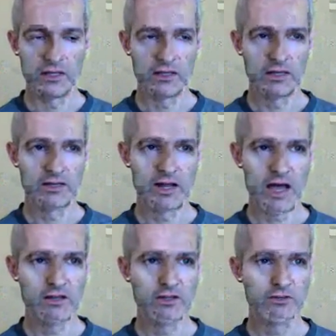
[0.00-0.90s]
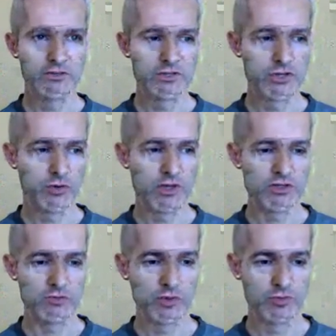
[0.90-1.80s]
In an ideal
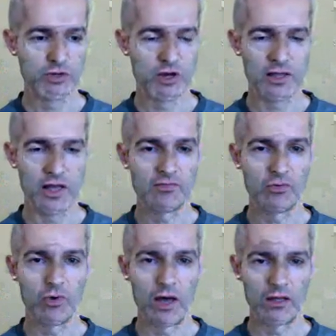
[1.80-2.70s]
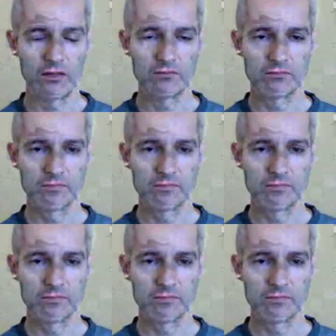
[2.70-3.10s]
situation, we would all have a well